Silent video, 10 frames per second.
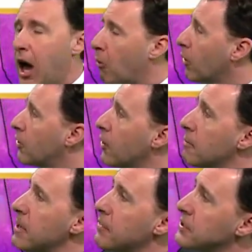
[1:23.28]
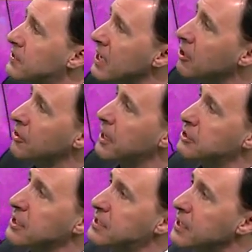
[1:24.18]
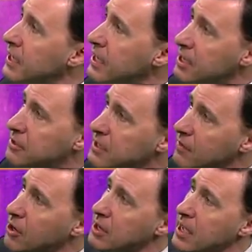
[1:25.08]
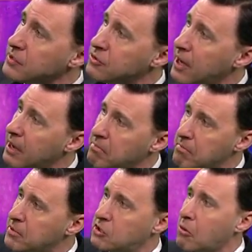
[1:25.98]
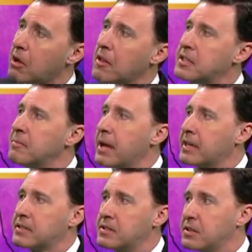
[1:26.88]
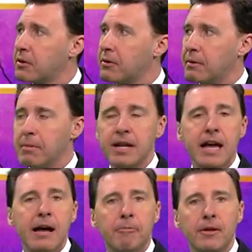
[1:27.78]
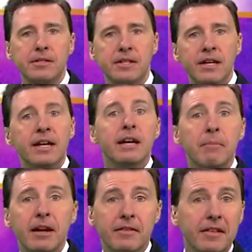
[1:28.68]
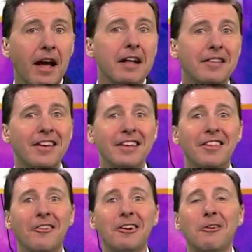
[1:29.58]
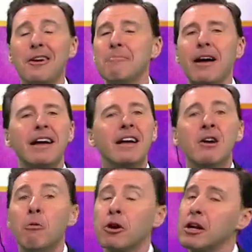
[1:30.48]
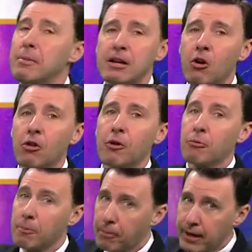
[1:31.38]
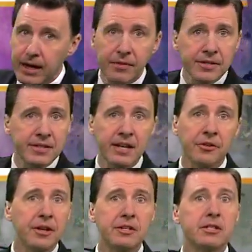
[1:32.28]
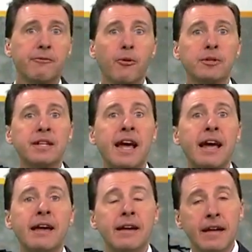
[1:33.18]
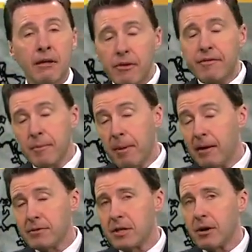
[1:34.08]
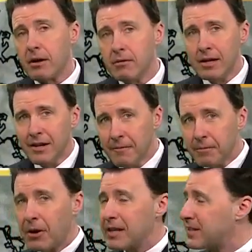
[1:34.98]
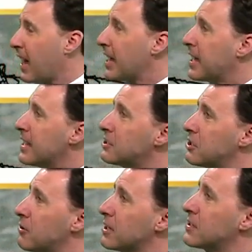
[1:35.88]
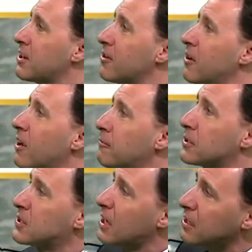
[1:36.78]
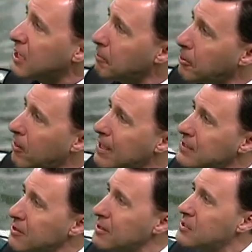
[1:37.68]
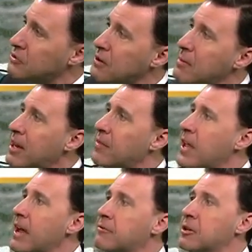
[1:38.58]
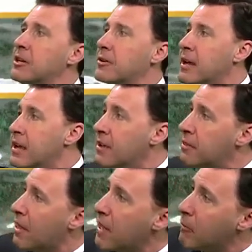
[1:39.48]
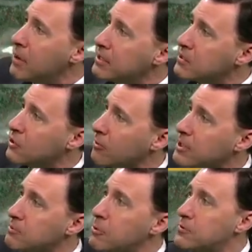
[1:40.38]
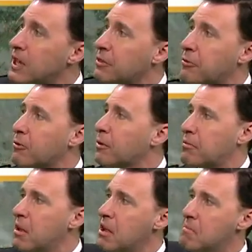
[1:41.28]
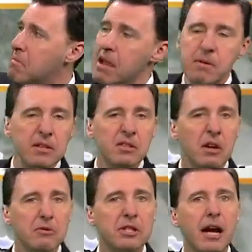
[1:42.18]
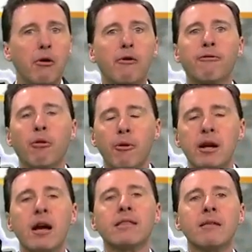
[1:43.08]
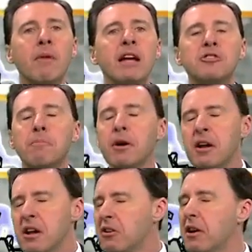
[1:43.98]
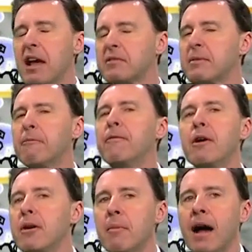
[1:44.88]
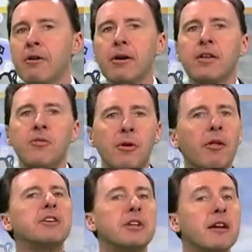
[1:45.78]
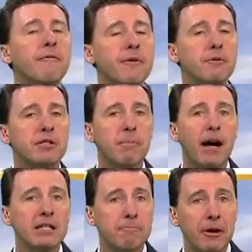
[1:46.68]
Uh, we're going to be in the single digits. You see, even yesterday, struggling to make it to zero in Minneapolis. It made it to nineteen, though, in Green Bay. We're going to be colder. We're bringing in the single digits for today, at least above zero. All right, Skycast showing us starting off with sun, a couple clouds starting to stream in in the afternoon. Then that weak disturbance moves on through with maybe a snow shower or flurry. Nothing major, but could have some very minor accumulation in a few spots.